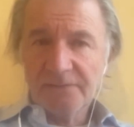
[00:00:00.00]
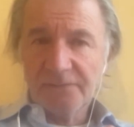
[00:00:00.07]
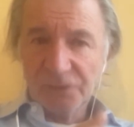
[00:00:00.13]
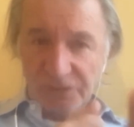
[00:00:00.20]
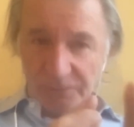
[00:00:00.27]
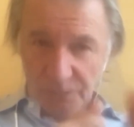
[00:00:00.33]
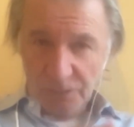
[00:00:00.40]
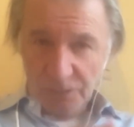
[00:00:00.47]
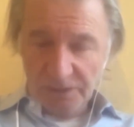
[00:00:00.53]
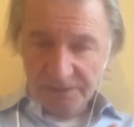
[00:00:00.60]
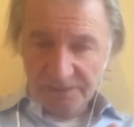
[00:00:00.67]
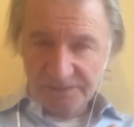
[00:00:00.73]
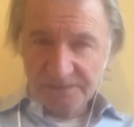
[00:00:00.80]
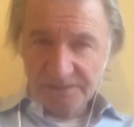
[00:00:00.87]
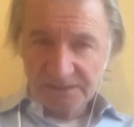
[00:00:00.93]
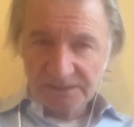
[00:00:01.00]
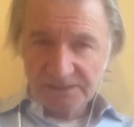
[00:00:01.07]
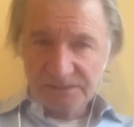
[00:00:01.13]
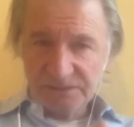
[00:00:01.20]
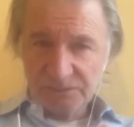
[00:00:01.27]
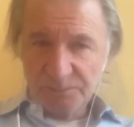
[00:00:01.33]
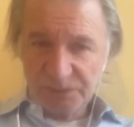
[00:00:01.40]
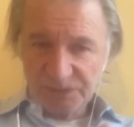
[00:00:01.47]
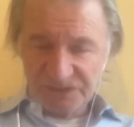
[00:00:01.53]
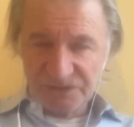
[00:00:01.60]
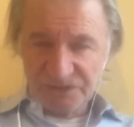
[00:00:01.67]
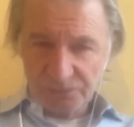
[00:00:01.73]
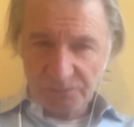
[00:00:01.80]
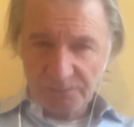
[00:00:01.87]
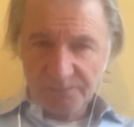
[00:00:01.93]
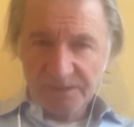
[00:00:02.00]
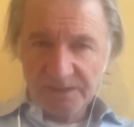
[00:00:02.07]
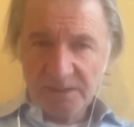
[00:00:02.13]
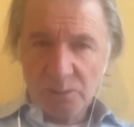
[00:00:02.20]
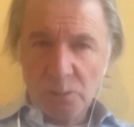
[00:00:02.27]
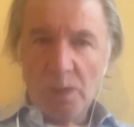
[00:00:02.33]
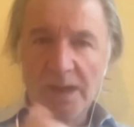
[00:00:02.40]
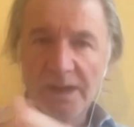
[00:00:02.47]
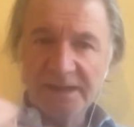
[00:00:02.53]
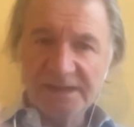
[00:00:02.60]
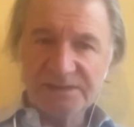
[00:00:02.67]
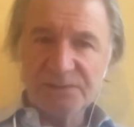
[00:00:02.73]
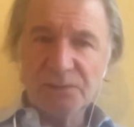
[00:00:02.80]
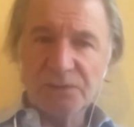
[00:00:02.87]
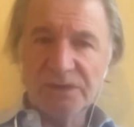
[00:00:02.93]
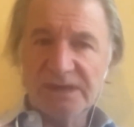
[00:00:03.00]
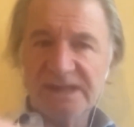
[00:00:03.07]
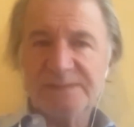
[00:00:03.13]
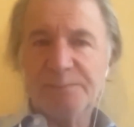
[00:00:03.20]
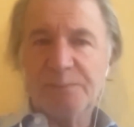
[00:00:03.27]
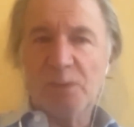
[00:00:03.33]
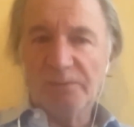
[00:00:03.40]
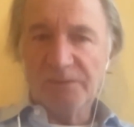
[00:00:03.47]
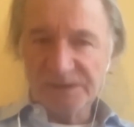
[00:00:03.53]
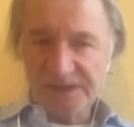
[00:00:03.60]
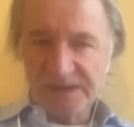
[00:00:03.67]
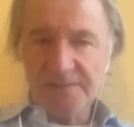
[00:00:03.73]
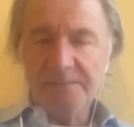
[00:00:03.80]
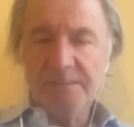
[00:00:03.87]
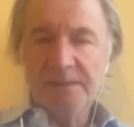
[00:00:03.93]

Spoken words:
for the world to pursue. One is to address poverty